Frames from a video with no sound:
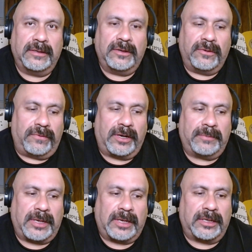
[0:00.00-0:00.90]
What
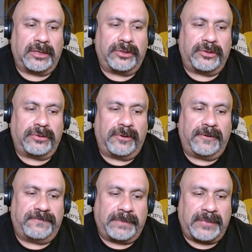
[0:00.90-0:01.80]
am I going to do
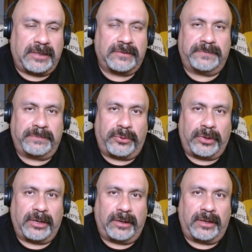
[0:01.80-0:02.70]
from this
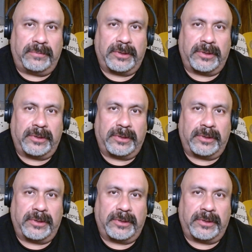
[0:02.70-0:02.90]
point on?